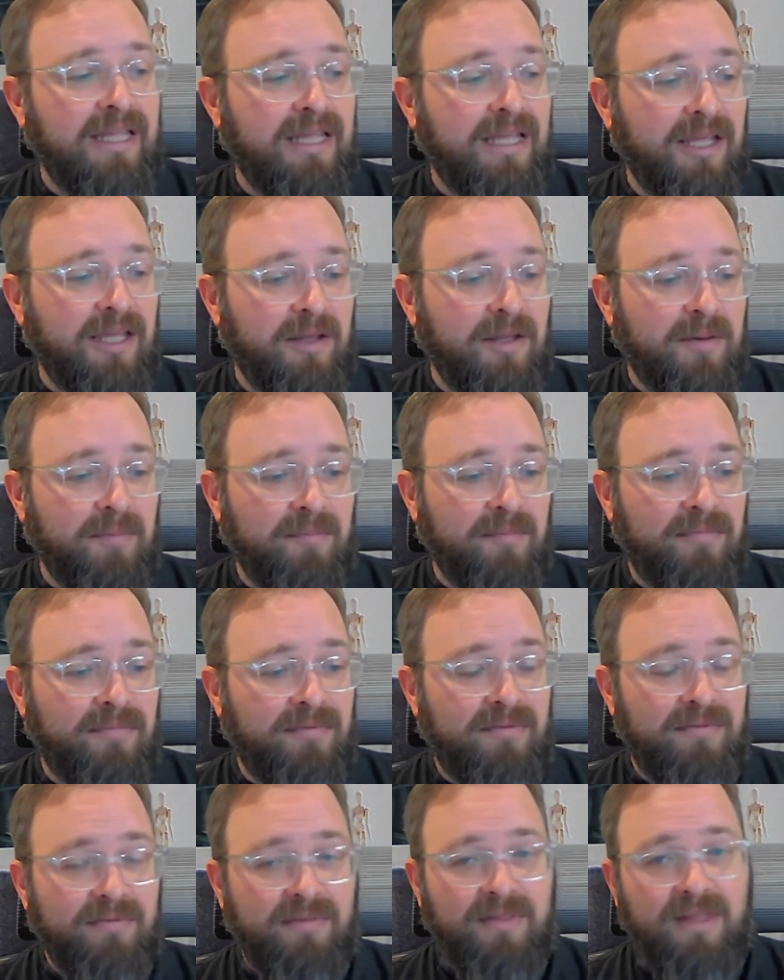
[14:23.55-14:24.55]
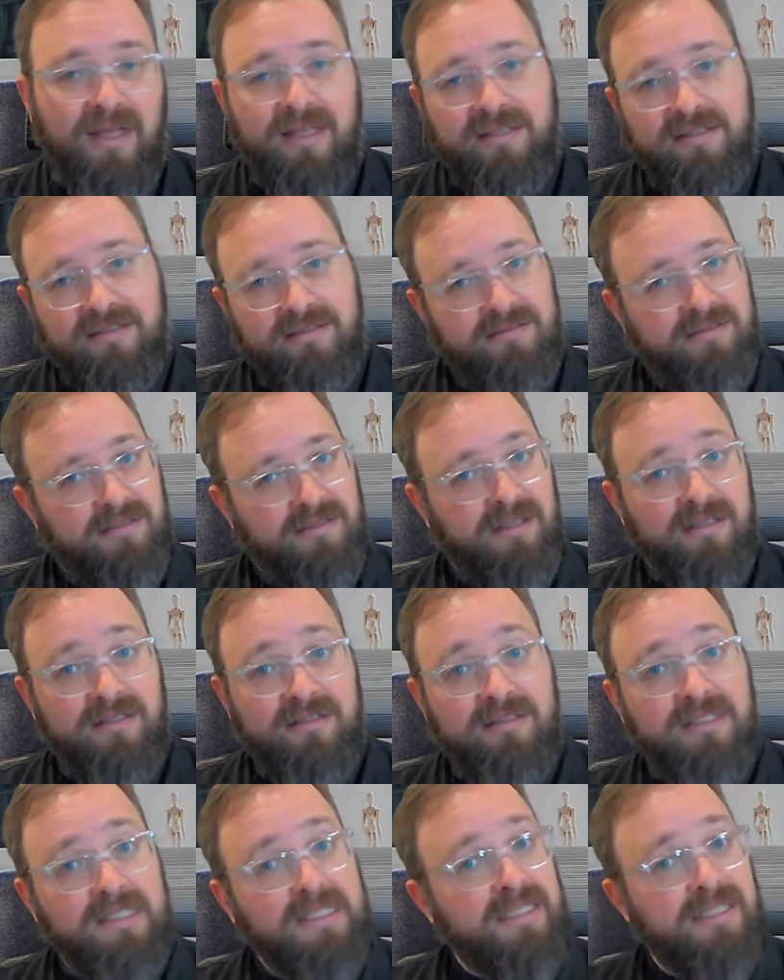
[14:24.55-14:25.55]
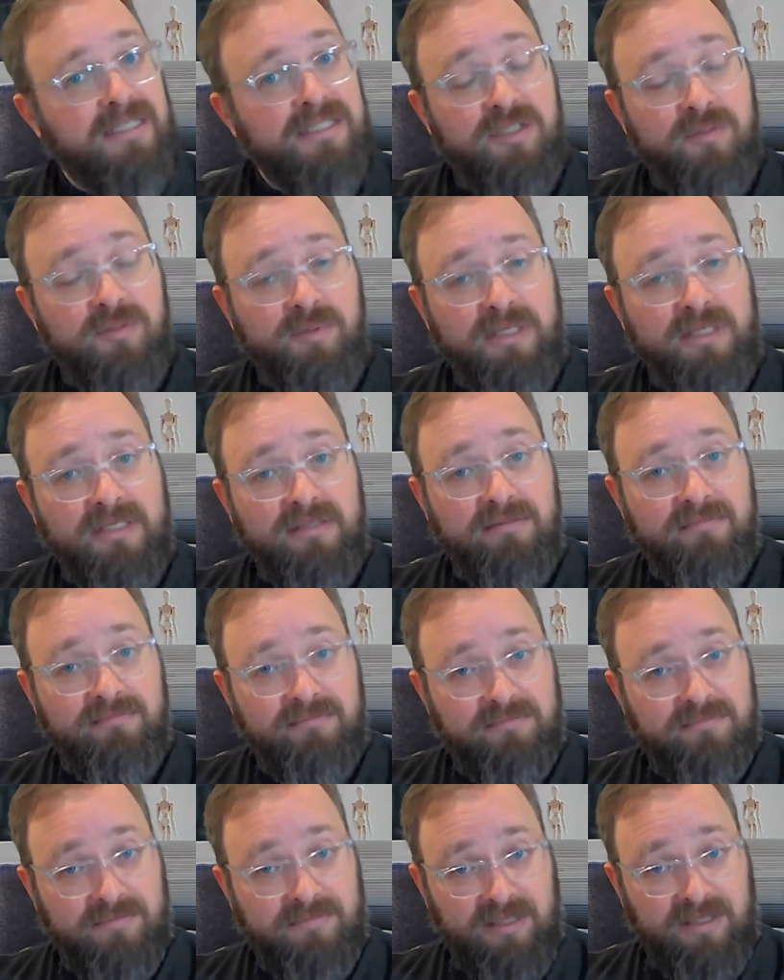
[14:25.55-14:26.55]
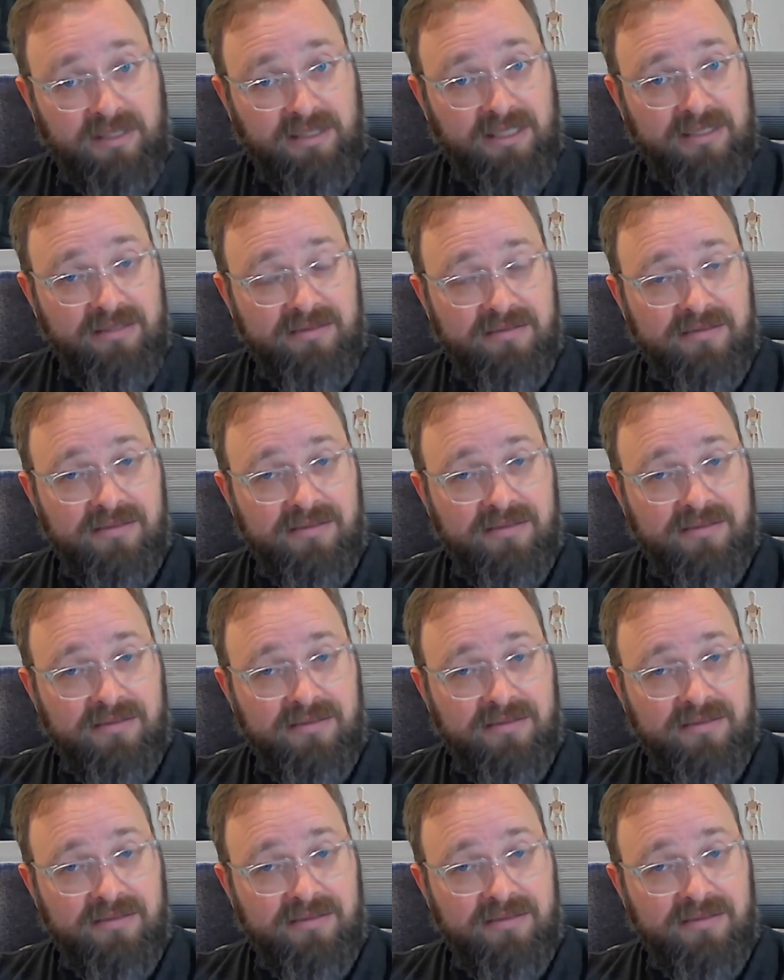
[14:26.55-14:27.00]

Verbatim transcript: um, that uh, needed to be cleaned.